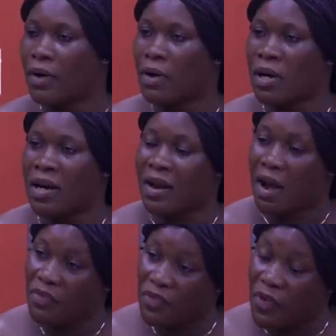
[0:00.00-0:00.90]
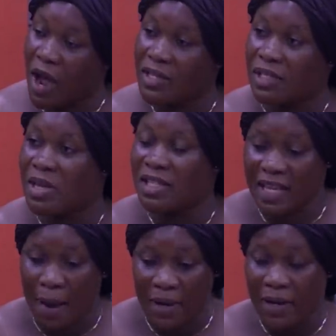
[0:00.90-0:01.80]
Enough for it to me, see
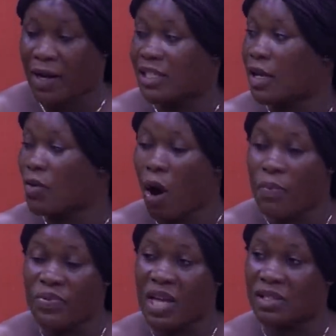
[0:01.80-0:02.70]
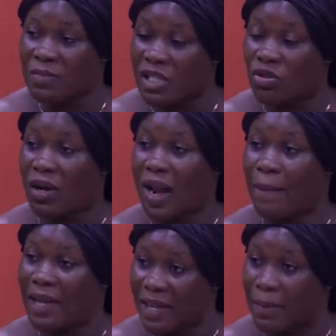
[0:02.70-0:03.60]
a man, I say, or be a man, so I'm
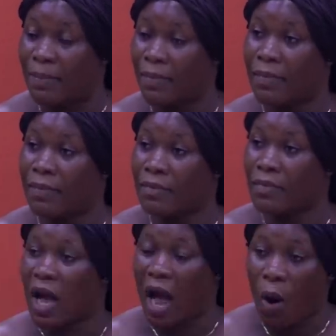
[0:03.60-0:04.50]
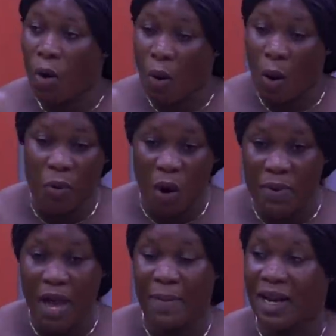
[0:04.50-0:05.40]
in him. I don't know, poor
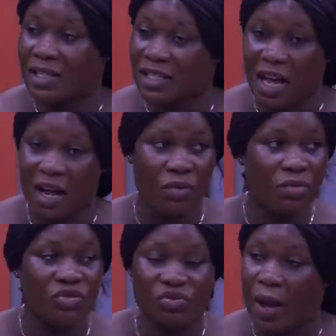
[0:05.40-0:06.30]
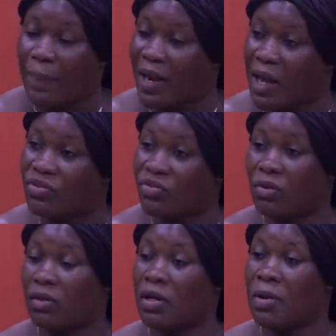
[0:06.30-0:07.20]
be a man at Tanano, Miss Shop Palazon,
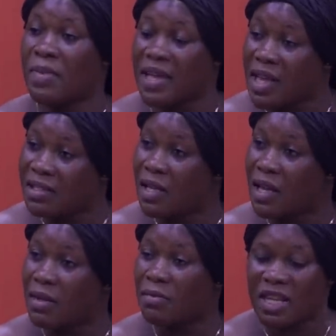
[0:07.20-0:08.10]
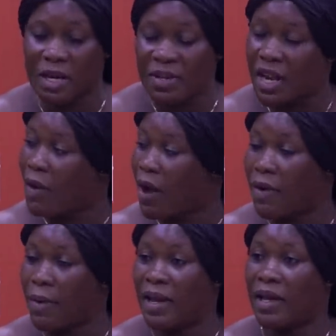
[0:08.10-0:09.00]
may you say, may you know,
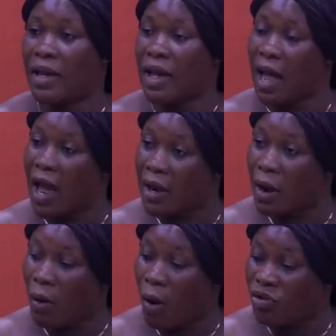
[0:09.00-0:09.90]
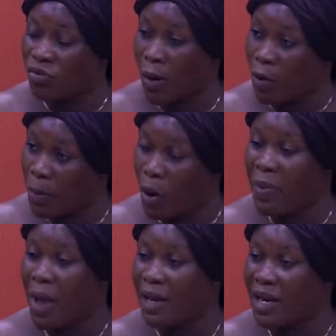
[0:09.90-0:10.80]
and also a poor
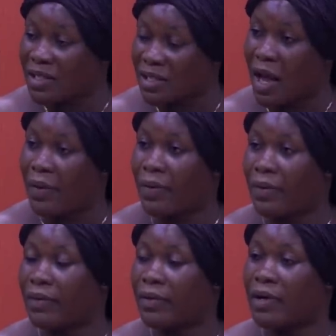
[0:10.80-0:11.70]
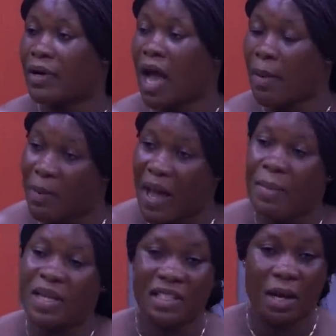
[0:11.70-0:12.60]
be a man at Tiano. I may buy
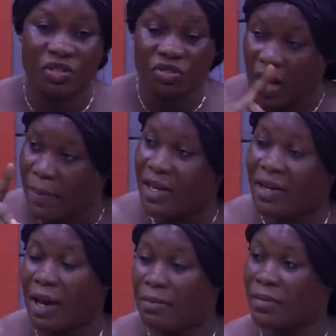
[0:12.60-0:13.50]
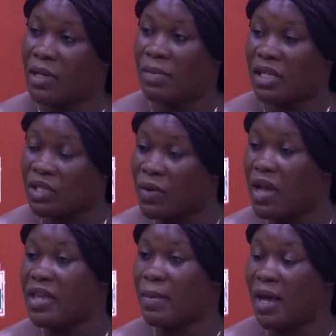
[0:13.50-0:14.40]
him a chair, Miss Ramme, then I'm made you
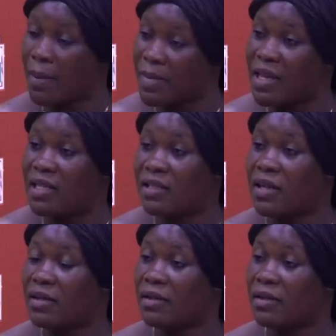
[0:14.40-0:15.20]
in your man, may you say.